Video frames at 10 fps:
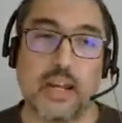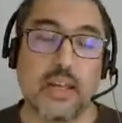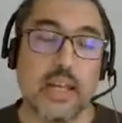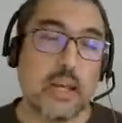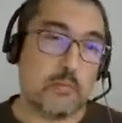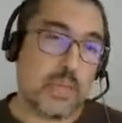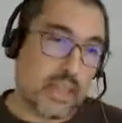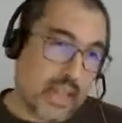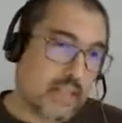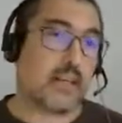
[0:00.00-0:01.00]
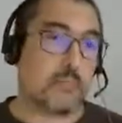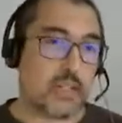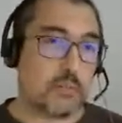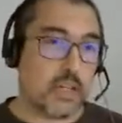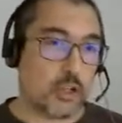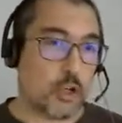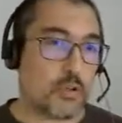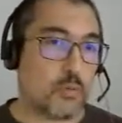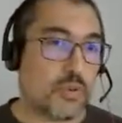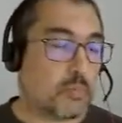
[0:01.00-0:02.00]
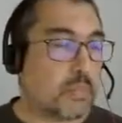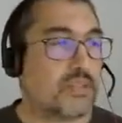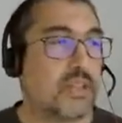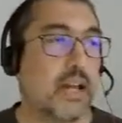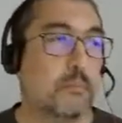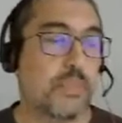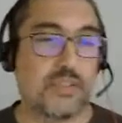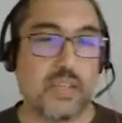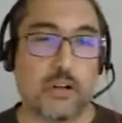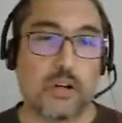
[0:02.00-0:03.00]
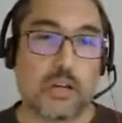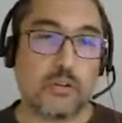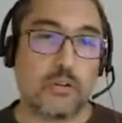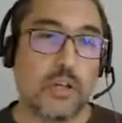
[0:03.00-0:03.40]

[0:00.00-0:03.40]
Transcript: But there is a much better option with PCR, PCR Oracle,